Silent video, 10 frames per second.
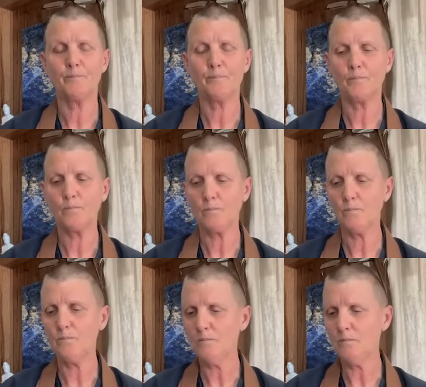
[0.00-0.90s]

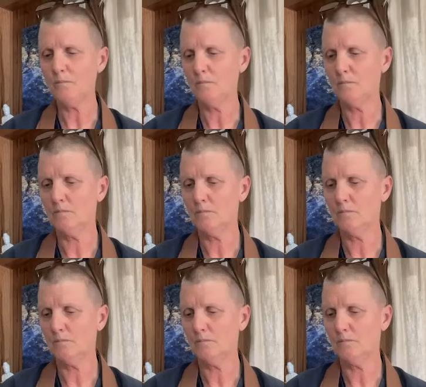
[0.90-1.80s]

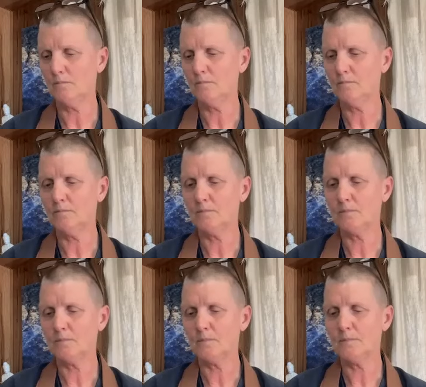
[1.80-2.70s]

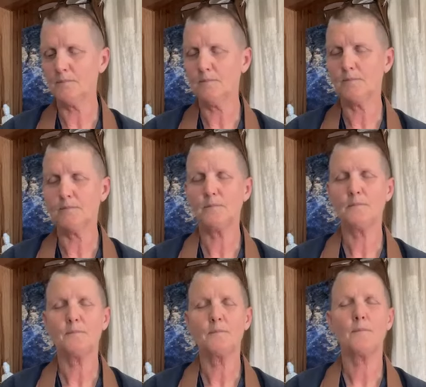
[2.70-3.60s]

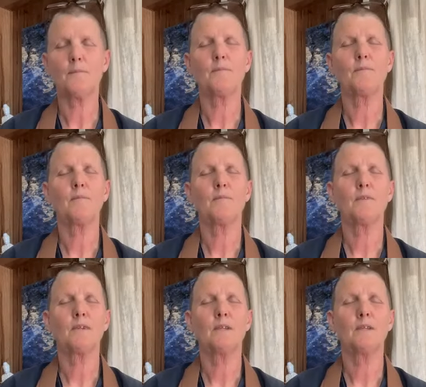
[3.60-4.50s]

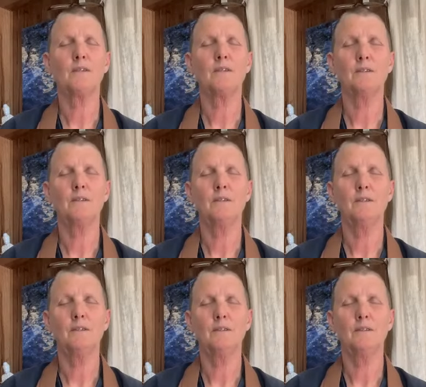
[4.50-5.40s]

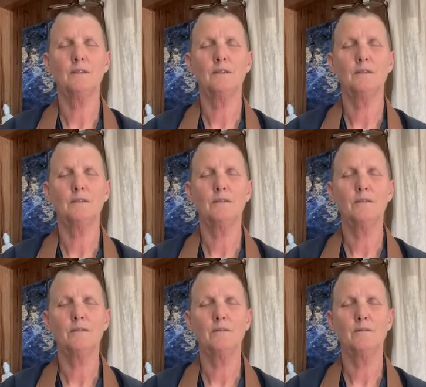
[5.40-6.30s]

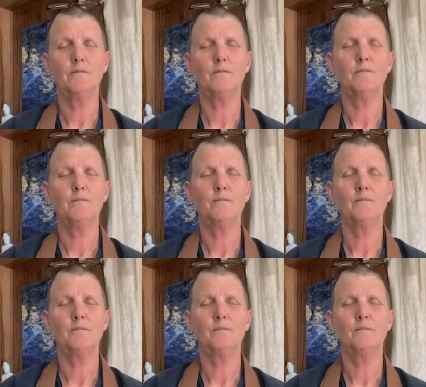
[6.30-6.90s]
(no one is talking)